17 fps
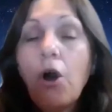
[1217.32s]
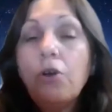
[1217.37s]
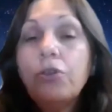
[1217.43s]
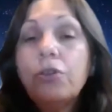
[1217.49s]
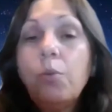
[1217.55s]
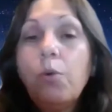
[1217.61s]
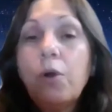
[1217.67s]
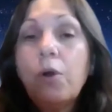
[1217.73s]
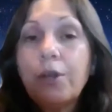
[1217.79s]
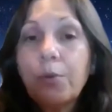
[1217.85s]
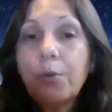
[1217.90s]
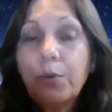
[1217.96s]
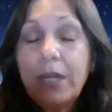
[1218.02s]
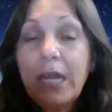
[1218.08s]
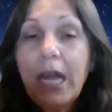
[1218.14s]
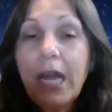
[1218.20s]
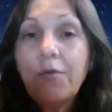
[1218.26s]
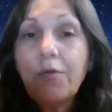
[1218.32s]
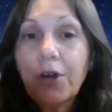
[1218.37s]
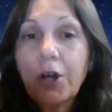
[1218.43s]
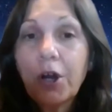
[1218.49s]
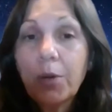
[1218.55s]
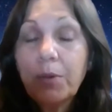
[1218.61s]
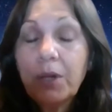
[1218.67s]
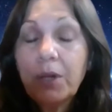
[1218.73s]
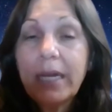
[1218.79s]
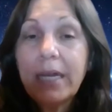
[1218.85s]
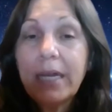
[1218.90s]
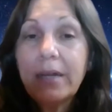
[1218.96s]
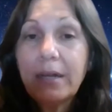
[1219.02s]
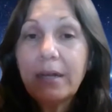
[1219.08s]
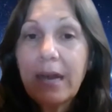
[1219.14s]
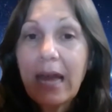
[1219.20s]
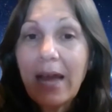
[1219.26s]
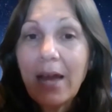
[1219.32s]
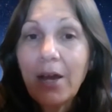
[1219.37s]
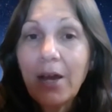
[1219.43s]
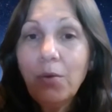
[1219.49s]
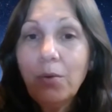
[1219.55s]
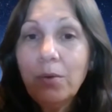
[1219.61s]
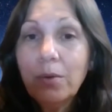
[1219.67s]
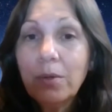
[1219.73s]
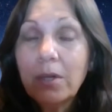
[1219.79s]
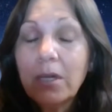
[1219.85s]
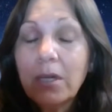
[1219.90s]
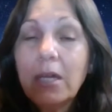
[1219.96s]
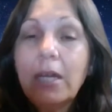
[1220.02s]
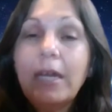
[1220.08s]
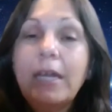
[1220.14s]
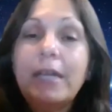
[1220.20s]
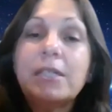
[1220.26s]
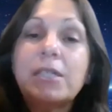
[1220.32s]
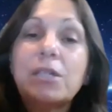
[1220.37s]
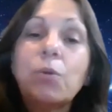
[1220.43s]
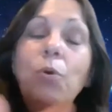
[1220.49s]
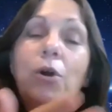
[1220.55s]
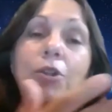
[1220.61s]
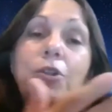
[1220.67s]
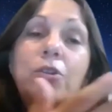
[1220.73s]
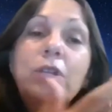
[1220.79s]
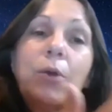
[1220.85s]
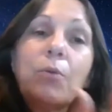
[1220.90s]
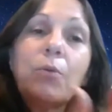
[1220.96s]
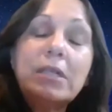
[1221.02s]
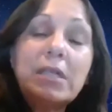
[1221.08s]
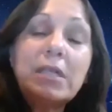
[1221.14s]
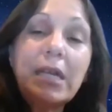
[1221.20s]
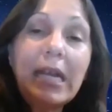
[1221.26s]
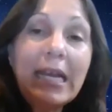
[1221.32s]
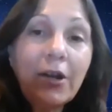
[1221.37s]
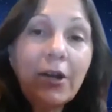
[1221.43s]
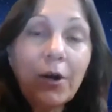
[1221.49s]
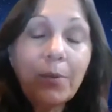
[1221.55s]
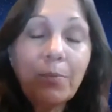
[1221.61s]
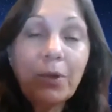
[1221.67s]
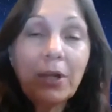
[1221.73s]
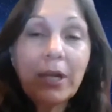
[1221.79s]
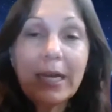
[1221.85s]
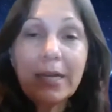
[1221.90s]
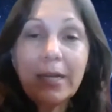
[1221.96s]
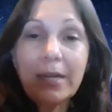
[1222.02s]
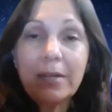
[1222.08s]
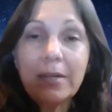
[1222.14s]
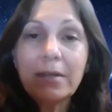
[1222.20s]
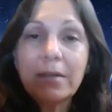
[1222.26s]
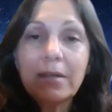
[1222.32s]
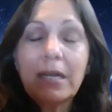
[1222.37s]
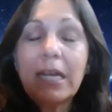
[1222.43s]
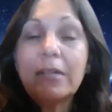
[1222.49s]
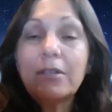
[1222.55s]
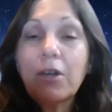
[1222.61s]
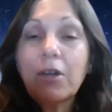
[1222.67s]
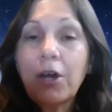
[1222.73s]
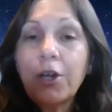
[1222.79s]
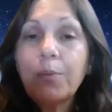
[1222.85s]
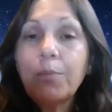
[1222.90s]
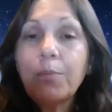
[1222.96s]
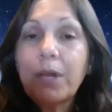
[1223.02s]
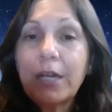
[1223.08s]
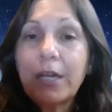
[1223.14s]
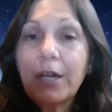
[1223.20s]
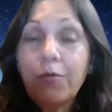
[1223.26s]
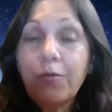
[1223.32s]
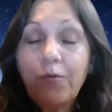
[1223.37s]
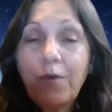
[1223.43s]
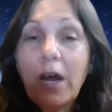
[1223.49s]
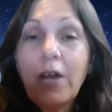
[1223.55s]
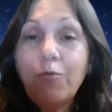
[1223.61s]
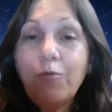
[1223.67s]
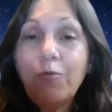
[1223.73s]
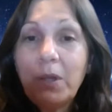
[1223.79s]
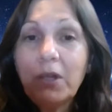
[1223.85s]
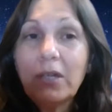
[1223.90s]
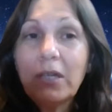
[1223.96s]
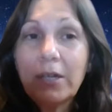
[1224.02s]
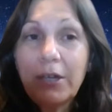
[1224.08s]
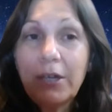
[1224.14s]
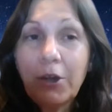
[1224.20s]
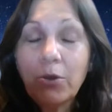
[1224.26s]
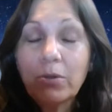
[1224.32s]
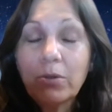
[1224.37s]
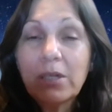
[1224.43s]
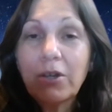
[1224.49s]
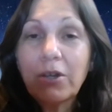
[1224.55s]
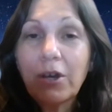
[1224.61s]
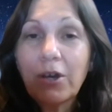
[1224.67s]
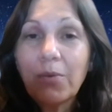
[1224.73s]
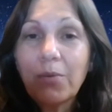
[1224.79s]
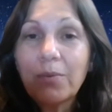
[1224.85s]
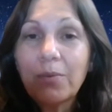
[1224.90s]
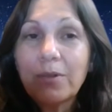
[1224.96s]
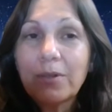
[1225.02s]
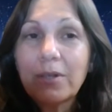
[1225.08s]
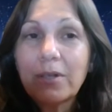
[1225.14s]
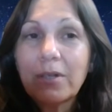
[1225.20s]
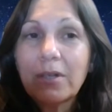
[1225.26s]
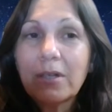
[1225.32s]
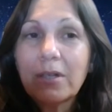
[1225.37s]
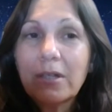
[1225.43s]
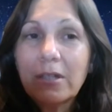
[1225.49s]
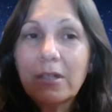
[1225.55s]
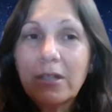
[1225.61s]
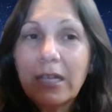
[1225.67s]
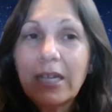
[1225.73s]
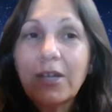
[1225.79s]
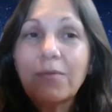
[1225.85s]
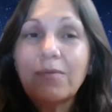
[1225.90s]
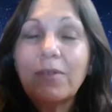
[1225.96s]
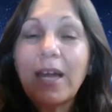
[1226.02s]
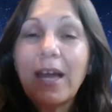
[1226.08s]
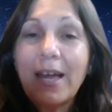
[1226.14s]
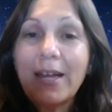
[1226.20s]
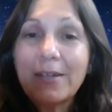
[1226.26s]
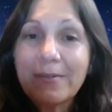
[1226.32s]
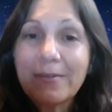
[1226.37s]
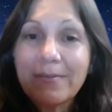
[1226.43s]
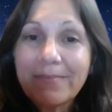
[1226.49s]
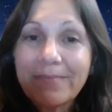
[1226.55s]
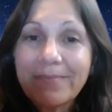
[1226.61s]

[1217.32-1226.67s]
All the water we have on our planet now is the water that was in our planet and on our planet five billion years ago. Think of that.